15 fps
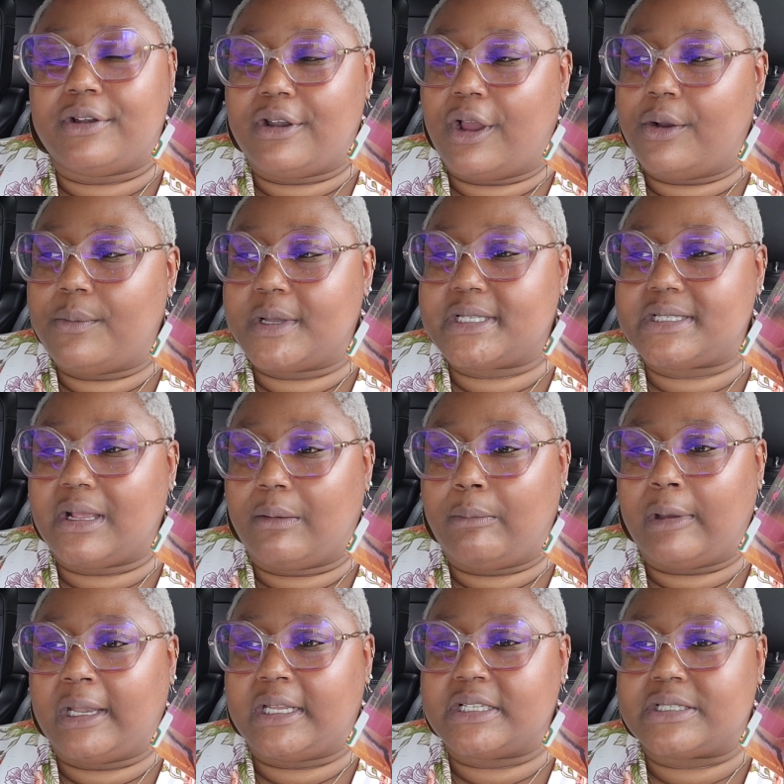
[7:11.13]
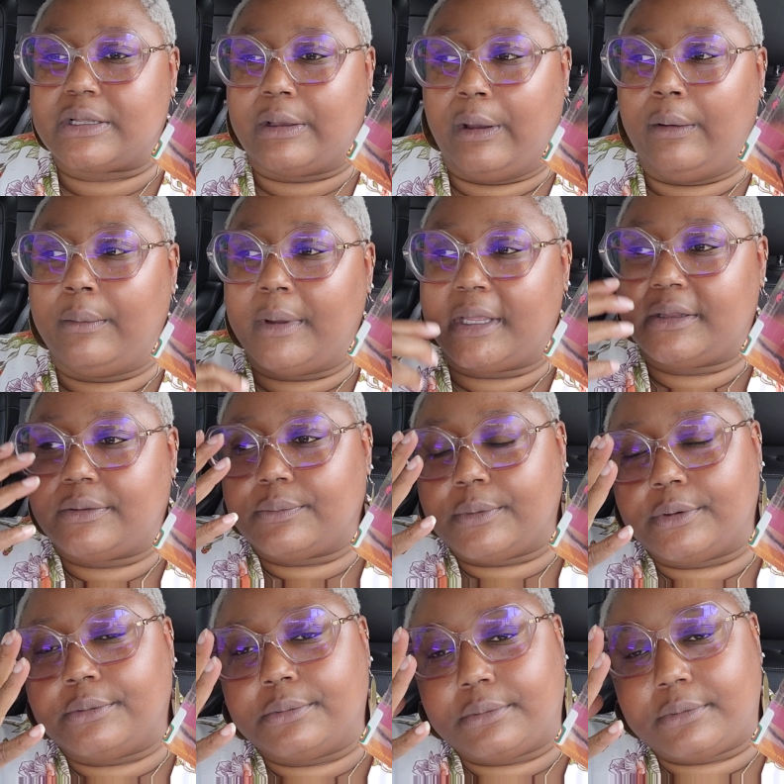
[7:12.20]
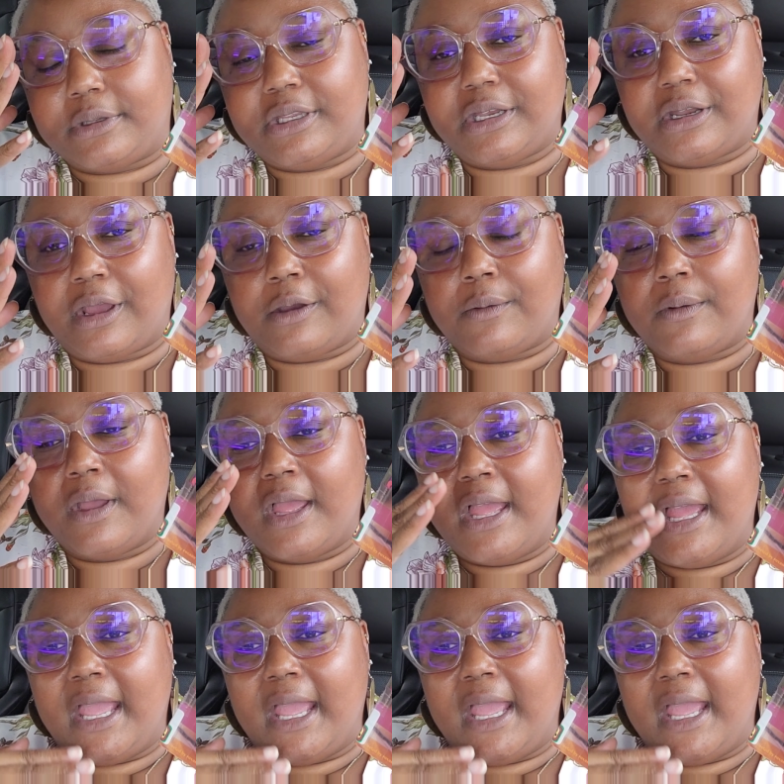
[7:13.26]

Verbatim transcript: know what someone is going through, you know?